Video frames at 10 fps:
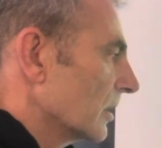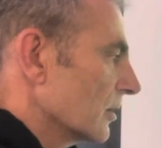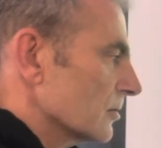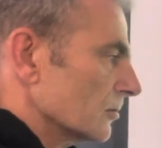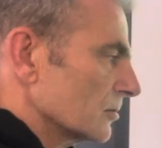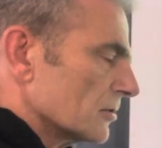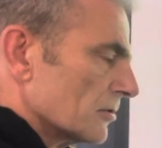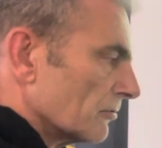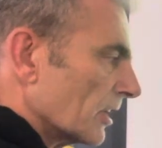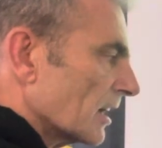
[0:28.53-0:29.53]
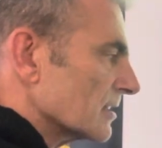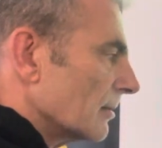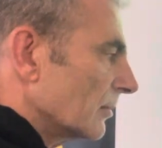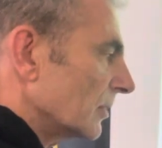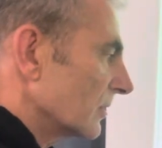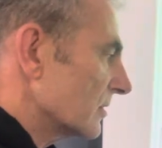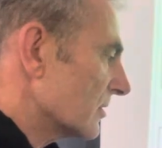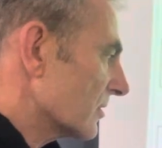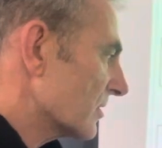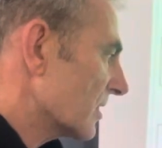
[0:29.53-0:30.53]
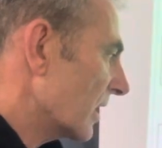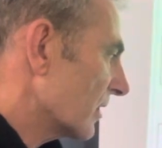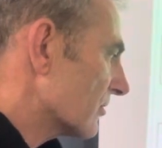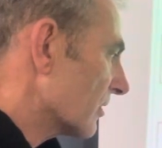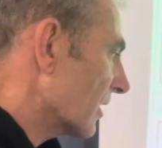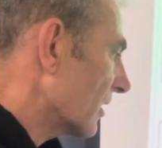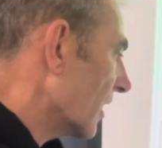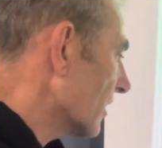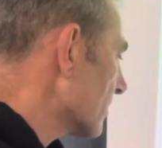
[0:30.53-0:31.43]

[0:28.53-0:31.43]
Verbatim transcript: So just three examples just to illustrate that.